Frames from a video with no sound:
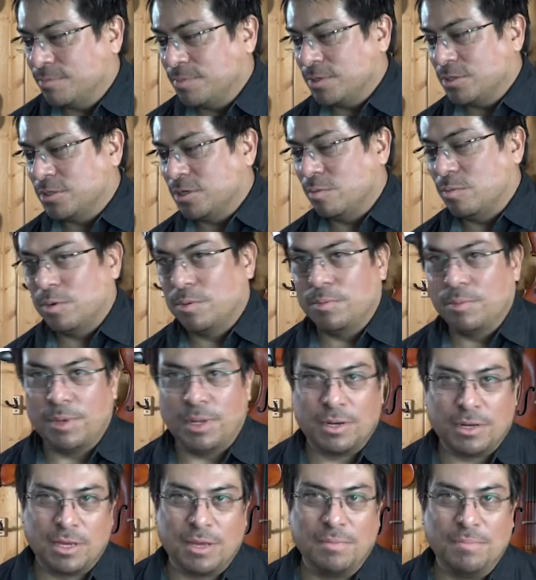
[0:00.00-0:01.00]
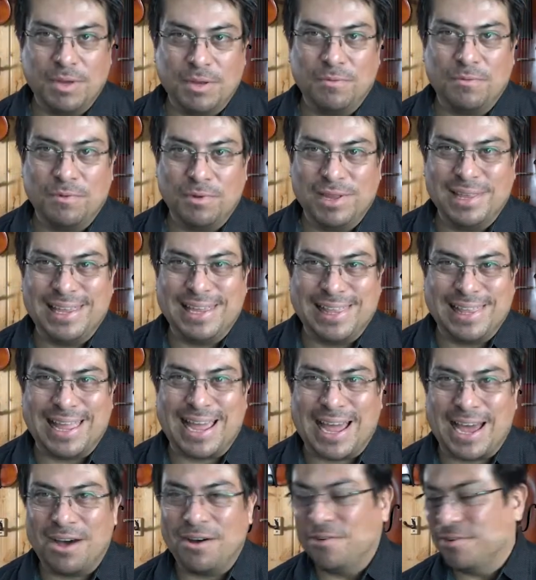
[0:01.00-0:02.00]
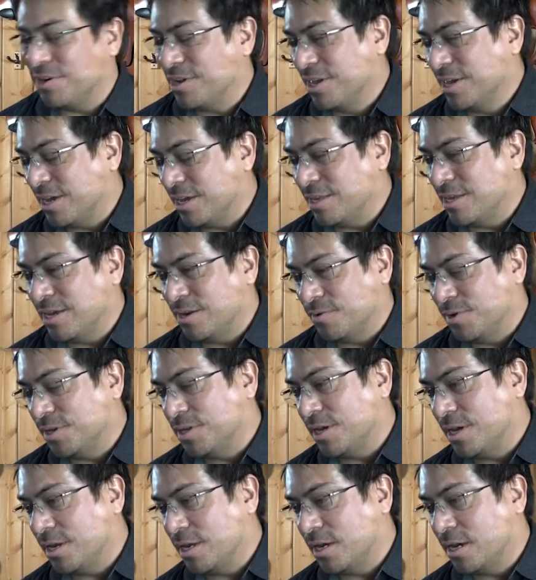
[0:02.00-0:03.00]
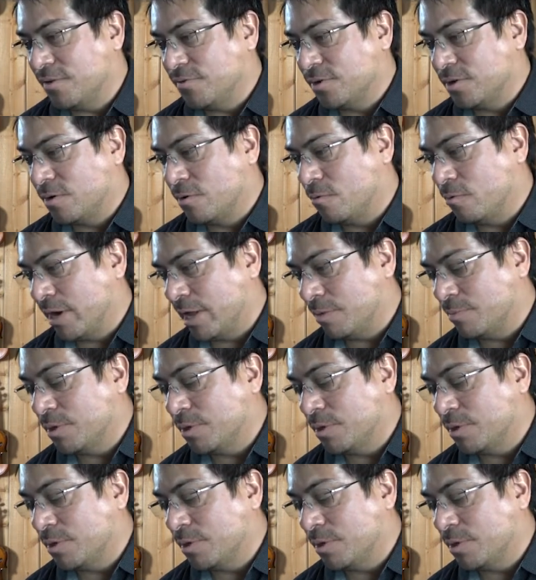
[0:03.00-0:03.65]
Some of them can be really loud and irritating after a while.